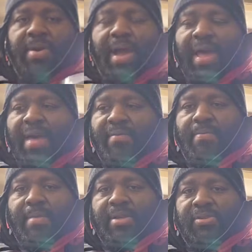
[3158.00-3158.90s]
I haven't
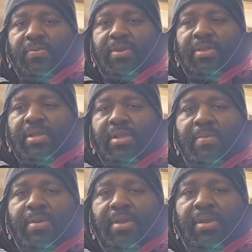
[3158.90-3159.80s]
messed with the
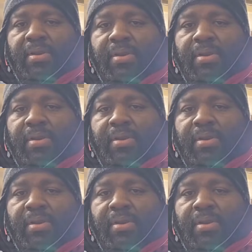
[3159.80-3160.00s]
limited.